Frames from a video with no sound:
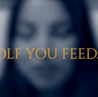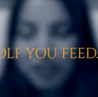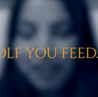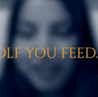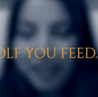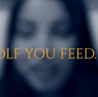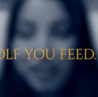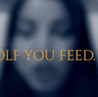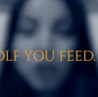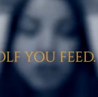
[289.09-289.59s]

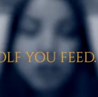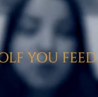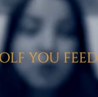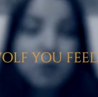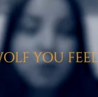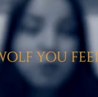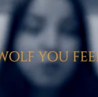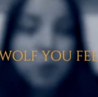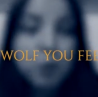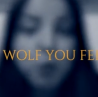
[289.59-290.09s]
Okay,
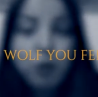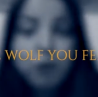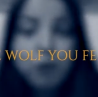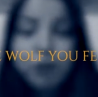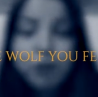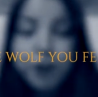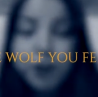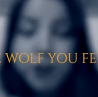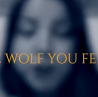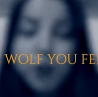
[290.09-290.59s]
the
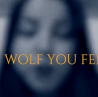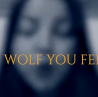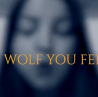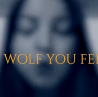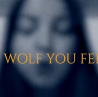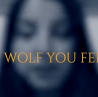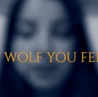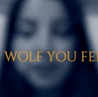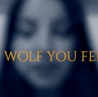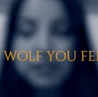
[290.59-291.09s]
wolf
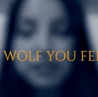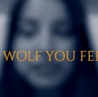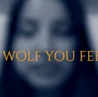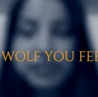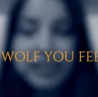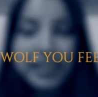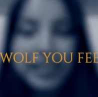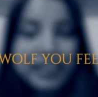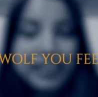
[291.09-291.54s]
you feed.